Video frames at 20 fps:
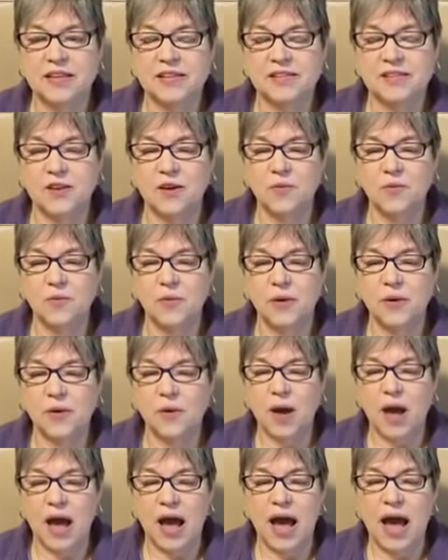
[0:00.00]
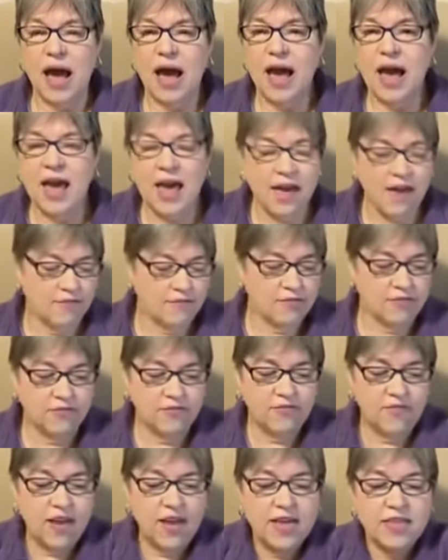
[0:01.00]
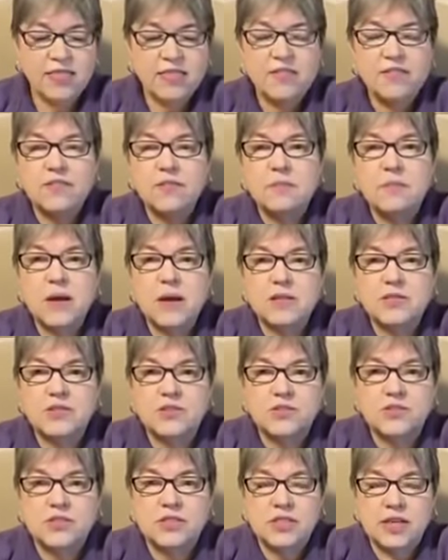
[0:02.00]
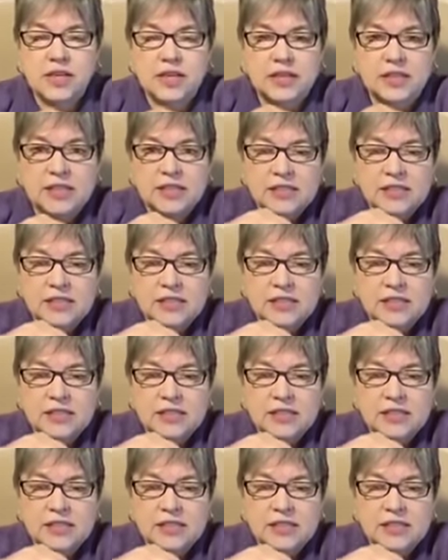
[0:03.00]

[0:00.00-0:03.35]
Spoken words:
So I have the faith of a mustard seed.